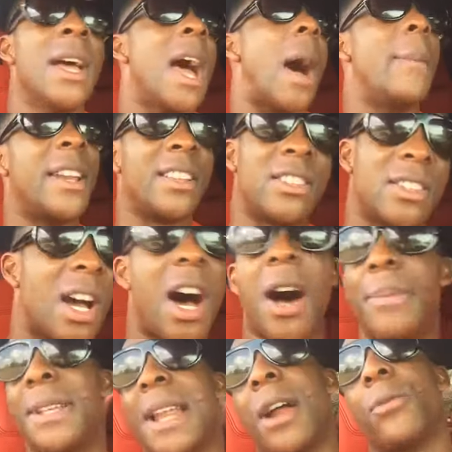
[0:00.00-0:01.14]
I'm at a job
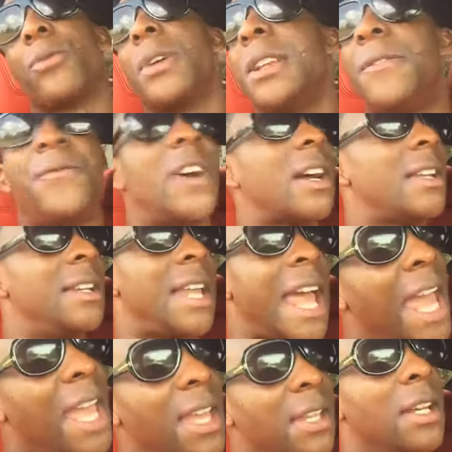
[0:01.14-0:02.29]
that I really fucking
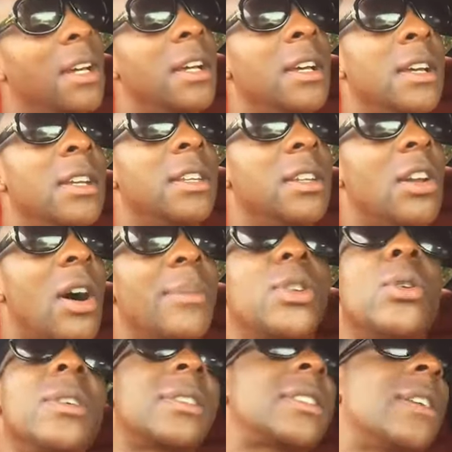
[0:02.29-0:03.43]
hate. You know, I'm
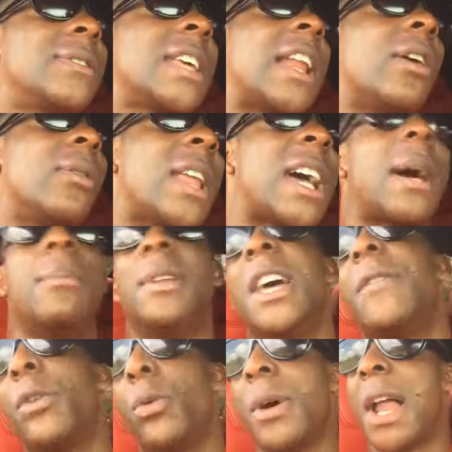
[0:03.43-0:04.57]
doing stuff that I don't like. I'm
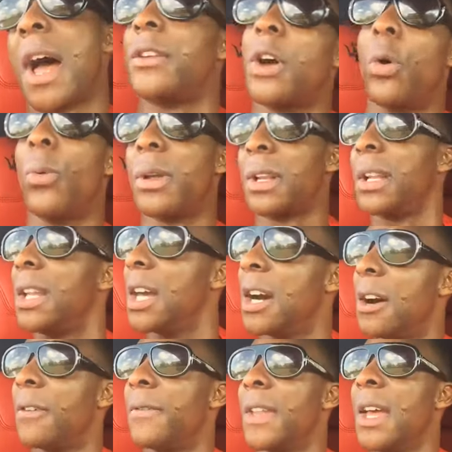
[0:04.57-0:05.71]
living where I don't want to live.